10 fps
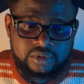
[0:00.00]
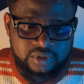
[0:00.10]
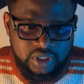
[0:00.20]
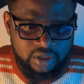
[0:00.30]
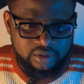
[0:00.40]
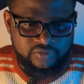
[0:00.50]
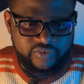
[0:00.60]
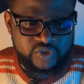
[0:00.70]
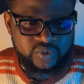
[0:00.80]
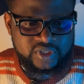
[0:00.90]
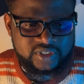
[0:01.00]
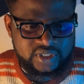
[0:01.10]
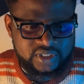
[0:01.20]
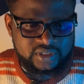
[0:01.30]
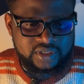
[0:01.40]
Now, the first one
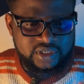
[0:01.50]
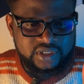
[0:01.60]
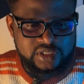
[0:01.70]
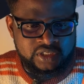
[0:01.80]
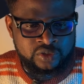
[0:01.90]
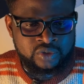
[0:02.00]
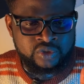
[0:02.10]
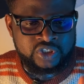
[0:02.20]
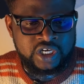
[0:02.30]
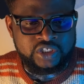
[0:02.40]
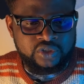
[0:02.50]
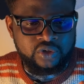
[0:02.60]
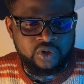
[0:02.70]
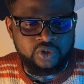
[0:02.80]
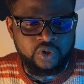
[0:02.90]
says the total charge
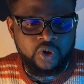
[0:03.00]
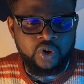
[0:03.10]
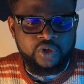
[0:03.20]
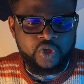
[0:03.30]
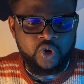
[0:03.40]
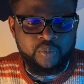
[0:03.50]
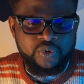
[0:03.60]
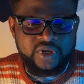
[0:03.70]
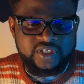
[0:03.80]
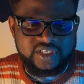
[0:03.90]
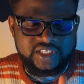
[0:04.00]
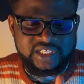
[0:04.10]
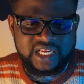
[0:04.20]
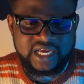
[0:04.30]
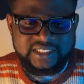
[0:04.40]
on all the components
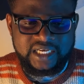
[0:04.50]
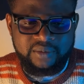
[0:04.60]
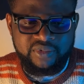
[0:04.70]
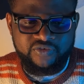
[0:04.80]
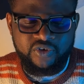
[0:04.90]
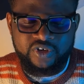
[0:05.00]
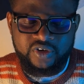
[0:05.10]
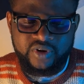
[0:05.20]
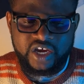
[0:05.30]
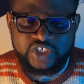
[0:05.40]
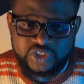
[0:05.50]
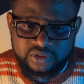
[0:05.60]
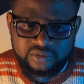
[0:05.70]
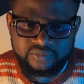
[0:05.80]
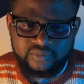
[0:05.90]
is larger before the
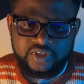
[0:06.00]
reaction.